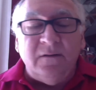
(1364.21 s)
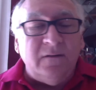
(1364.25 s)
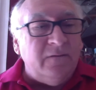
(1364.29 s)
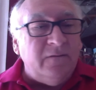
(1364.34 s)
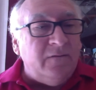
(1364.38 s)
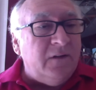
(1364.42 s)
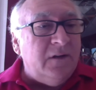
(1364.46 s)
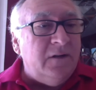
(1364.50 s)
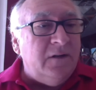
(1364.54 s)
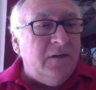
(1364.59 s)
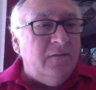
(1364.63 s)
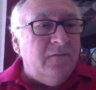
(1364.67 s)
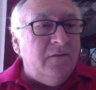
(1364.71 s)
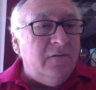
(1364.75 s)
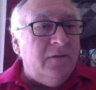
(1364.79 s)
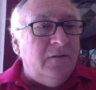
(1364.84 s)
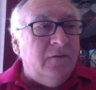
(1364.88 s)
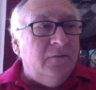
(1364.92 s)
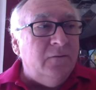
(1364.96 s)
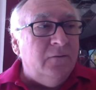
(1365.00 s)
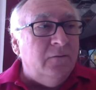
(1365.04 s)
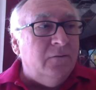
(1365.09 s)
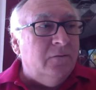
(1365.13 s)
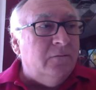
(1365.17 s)
If any of
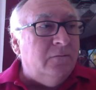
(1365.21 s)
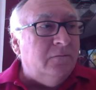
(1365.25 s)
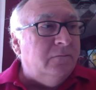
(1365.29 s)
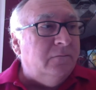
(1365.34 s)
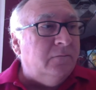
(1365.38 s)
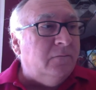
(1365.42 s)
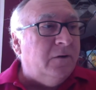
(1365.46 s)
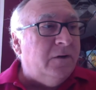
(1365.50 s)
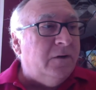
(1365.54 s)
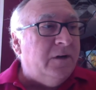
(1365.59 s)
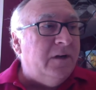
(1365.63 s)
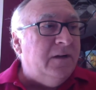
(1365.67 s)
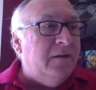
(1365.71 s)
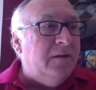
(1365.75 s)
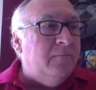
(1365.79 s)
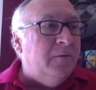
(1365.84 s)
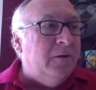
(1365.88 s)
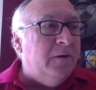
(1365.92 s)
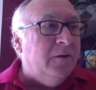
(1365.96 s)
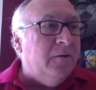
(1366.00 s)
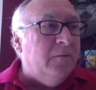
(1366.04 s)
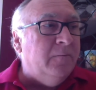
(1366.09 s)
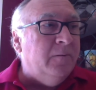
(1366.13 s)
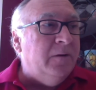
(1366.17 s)
you want to
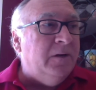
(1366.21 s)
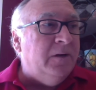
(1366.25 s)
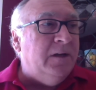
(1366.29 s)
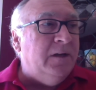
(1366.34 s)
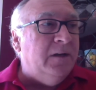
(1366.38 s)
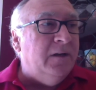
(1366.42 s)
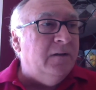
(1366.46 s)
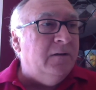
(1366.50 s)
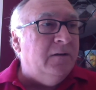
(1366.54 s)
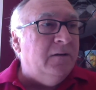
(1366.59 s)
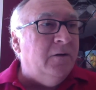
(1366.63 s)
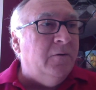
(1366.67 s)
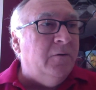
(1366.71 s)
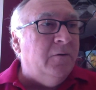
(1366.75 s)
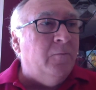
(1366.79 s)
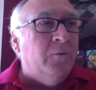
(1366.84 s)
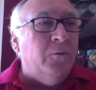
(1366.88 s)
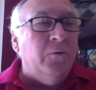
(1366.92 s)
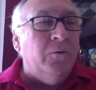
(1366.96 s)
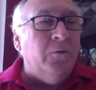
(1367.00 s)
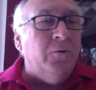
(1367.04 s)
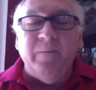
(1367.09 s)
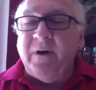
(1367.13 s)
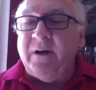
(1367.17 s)
email me and know
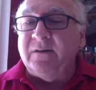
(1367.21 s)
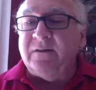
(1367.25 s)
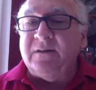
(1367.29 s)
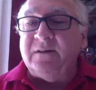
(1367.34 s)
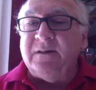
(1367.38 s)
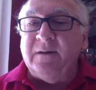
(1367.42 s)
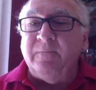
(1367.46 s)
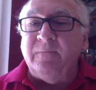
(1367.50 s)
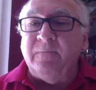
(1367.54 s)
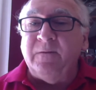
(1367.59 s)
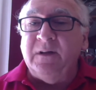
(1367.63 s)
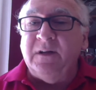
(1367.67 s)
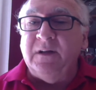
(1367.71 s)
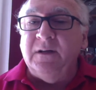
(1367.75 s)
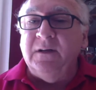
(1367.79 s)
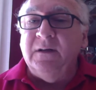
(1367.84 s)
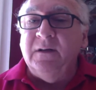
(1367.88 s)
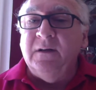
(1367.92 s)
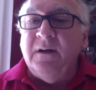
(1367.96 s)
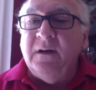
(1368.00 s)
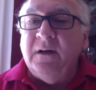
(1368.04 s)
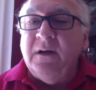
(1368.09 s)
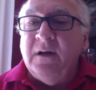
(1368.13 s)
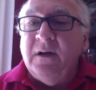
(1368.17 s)
more about something,
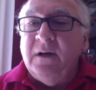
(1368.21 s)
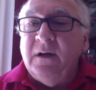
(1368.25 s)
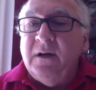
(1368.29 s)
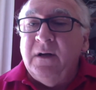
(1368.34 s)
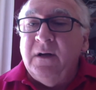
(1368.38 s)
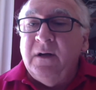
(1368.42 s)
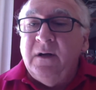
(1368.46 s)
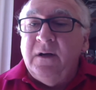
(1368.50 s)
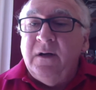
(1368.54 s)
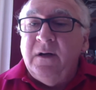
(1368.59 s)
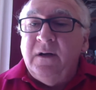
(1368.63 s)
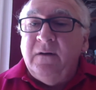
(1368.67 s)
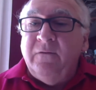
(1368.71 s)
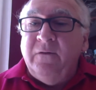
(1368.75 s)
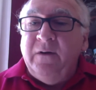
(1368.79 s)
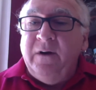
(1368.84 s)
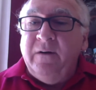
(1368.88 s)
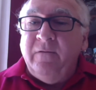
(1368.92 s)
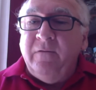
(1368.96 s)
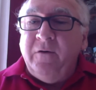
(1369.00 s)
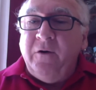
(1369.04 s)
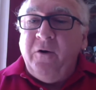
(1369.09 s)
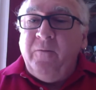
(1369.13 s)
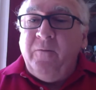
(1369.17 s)
if we
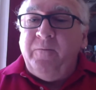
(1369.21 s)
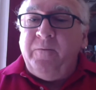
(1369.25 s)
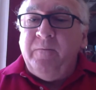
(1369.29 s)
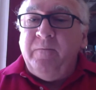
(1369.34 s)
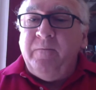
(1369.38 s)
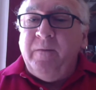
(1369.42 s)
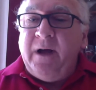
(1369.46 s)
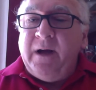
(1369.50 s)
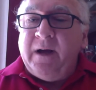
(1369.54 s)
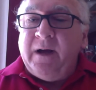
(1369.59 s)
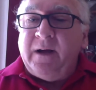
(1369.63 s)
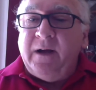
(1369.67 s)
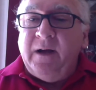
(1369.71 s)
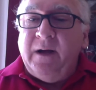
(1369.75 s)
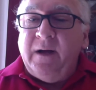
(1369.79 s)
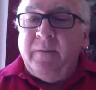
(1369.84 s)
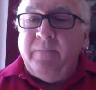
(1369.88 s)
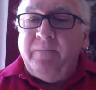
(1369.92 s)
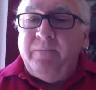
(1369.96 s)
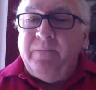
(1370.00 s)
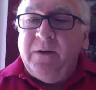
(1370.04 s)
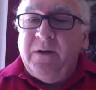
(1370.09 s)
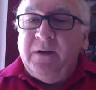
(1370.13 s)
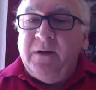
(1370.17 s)
ever open back
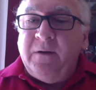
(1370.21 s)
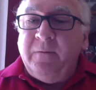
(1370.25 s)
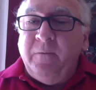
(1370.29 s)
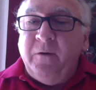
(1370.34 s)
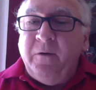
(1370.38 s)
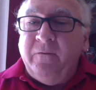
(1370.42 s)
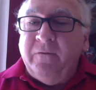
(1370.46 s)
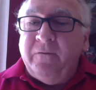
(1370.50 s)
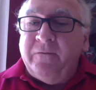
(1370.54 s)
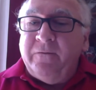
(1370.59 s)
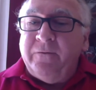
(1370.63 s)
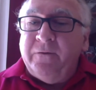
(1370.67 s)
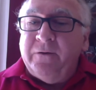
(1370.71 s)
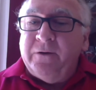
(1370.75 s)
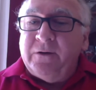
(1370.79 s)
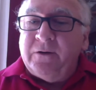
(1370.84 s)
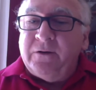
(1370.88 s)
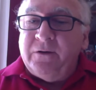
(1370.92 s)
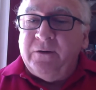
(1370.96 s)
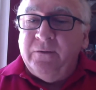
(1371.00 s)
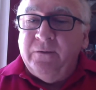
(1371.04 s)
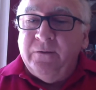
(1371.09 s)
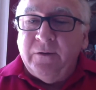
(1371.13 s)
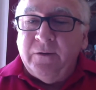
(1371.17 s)
up, you can come over for a
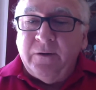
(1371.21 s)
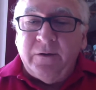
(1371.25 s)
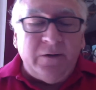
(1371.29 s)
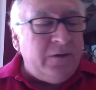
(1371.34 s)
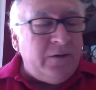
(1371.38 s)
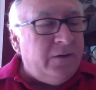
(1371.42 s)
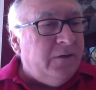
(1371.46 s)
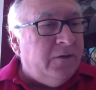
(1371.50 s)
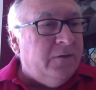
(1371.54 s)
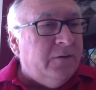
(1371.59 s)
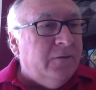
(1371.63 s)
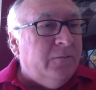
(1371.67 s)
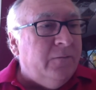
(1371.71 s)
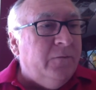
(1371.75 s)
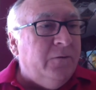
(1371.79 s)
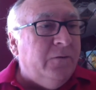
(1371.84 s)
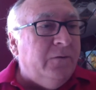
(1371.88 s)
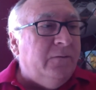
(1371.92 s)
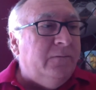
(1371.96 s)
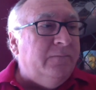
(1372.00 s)
tour too, and we'll